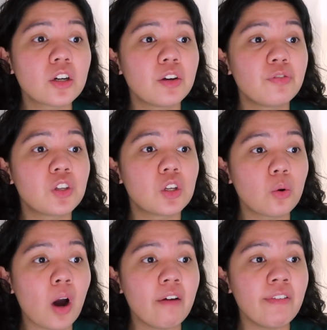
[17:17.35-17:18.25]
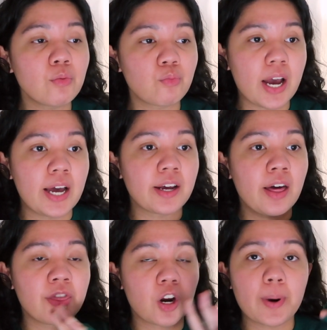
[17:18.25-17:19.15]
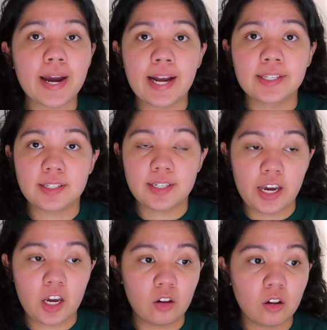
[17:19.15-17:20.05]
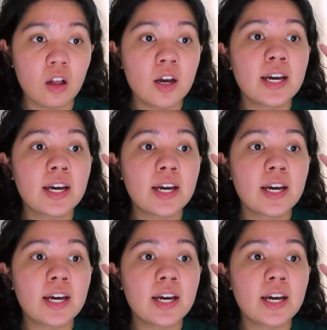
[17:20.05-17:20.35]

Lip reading: If you haven't read And Thereby Hangs a Tale,